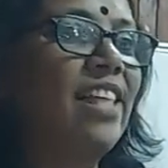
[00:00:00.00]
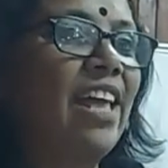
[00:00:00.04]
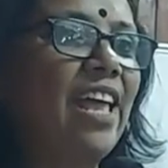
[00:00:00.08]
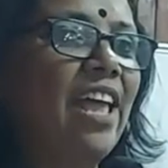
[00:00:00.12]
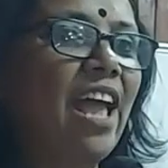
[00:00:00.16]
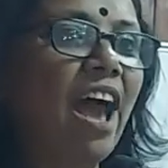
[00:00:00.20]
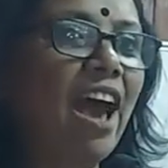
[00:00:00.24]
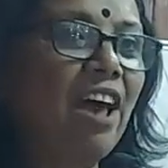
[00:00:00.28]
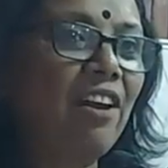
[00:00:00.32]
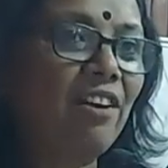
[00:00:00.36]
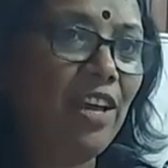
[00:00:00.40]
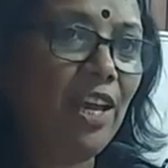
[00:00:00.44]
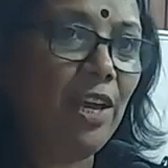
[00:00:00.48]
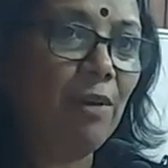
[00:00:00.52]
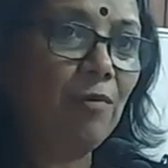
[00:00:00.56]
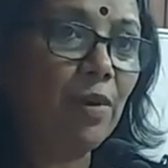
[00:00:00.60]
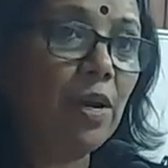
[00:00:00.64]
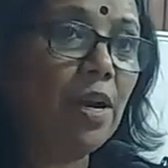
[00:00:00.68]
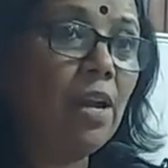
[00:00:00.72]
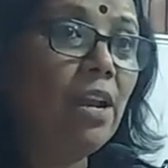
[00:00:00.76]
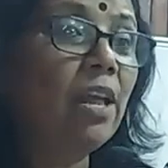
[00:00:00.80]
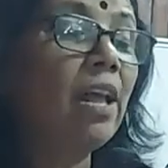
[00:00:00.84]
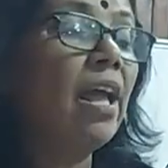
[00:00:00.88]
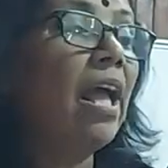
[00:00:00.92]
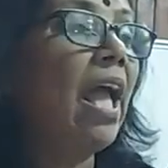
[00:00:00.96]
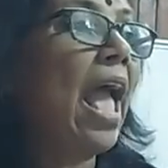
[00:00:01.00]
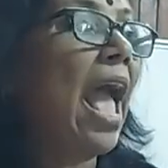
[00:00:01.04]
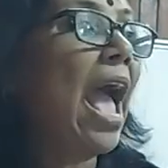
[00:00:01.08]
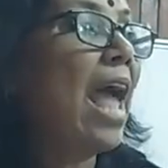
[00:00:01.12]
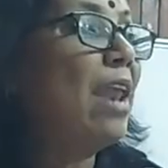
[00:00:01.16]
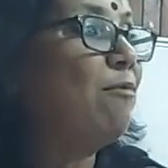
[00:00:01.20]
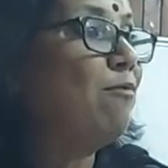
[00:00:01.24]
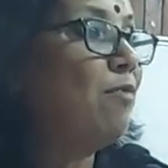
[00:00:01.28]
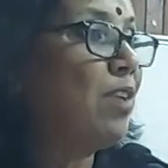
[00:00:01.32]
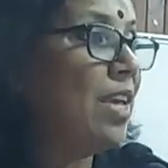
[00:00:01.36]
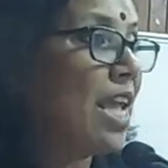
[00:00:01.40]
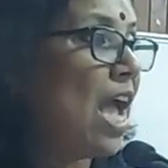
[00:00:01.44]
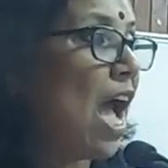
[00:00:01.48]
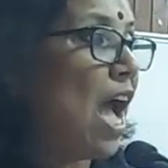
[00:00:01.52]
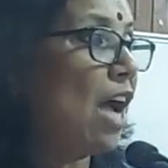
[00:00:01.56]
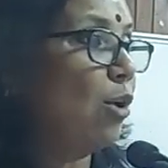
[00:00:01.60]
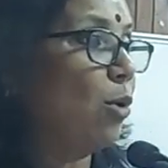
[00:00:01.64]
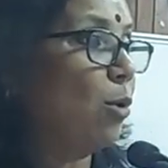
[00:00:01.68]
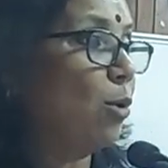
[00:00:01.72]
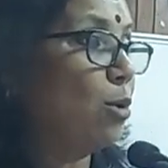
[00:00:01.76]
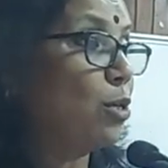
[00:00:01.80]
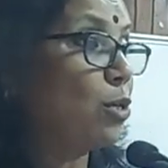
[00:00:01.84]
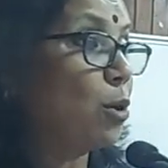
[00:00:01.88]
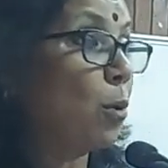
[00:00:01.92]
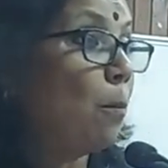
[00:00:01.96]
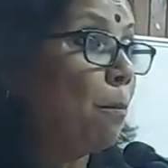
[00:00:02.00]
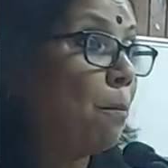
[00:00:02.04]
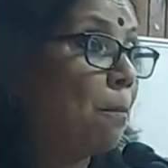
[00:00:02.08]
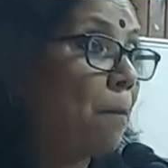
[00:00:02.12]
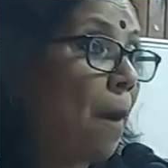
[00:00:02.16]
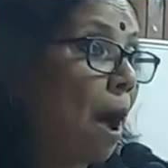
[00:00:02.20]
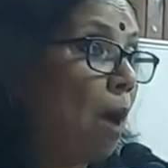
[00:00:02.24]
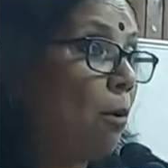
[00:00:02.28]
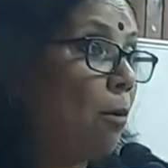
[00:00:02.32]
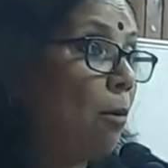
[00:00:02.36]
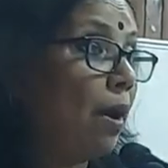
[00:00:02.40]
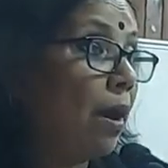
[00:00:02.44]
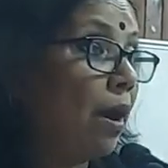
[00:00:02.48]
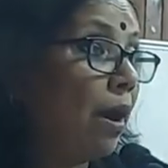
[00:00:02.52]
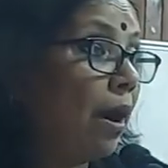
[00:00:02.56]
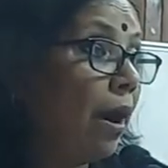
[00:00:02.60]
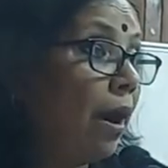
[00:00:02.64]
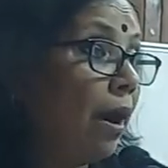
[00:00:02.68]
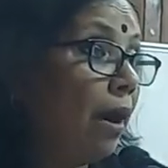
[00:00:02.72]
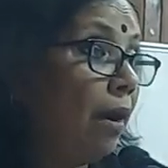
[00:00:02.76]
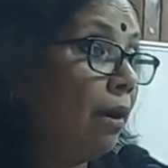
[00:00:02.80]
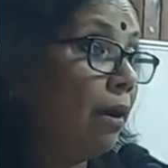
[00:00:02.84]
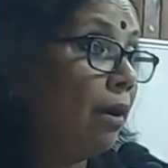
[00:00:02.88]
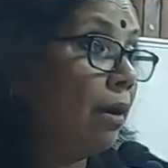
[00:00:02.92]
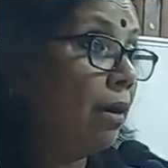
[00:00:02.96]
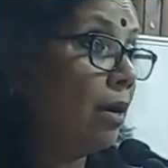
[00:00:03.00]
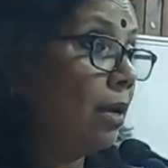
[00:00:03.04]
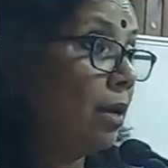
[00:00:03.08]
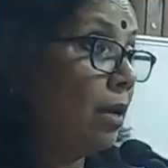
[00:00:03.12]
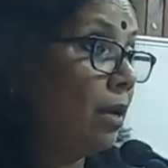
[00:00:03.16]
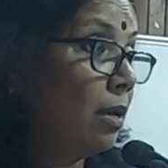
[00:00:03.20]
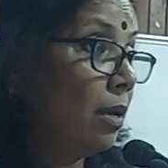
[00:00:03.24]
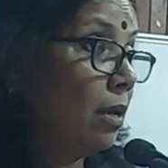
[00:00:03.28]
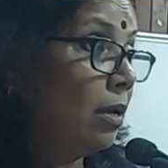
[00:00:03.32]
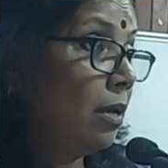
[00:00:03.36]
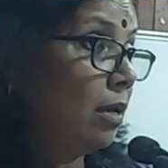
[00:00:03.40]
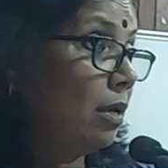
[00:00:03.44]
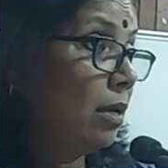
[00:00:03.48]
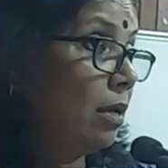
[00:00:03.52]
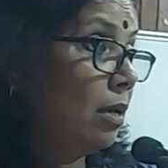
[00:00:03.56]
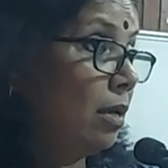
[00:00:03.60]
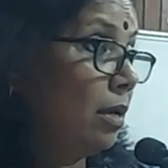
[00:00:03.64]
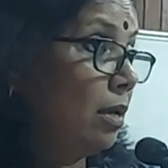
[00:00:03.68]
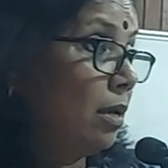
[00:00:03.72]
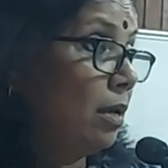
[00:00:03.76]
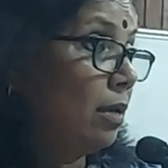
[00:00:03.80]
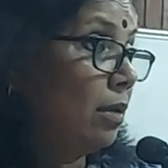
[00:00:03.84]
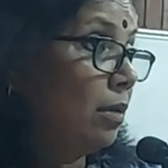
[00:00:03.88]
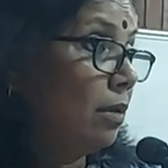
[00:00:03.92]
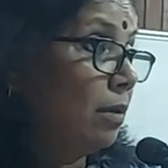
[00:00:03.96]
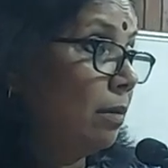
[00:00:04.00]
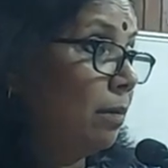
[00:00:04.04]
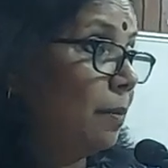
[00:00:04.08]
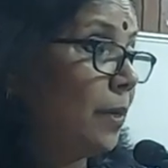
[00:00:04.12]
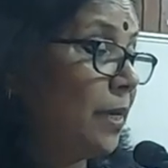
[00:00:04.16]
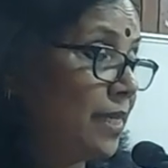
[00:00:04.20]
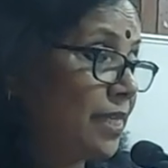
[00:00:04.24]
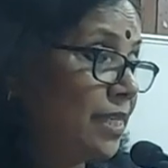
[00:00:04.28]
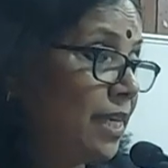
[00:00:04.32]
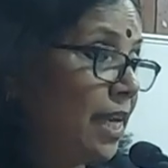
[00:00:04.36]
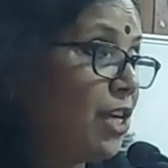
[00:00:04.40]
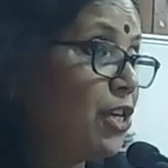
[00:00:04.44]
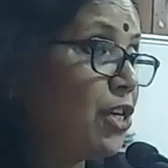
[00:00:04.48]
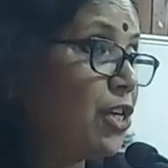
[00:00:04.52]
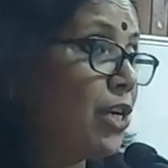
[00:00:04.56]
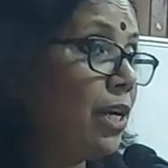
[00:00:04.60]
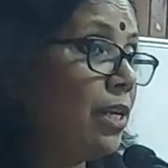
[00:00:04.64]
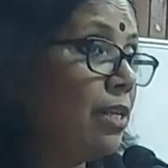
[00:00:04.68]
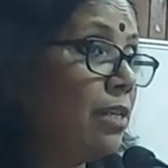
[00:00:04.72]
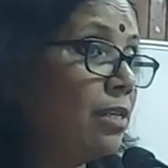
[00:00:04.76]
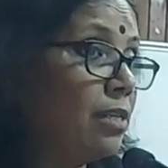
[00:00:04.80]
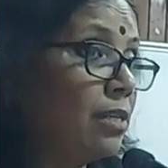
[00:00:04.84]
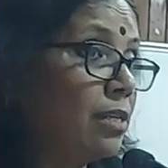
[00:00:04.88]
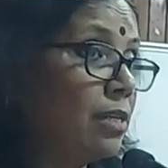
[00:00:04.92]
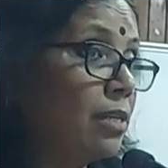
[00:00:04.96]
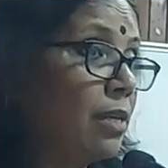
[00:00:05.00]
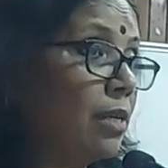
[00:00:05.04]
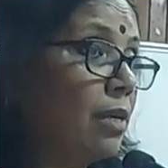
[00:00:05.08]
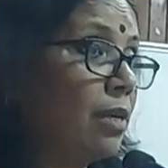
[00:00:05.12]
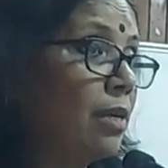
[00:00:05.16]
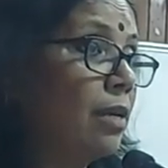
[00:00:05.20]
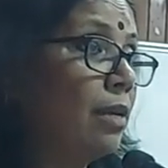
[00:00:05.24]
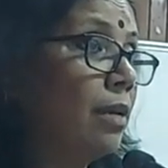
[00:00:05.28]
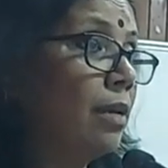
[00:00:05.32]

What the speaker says: They are evil and we are good. So power, positions,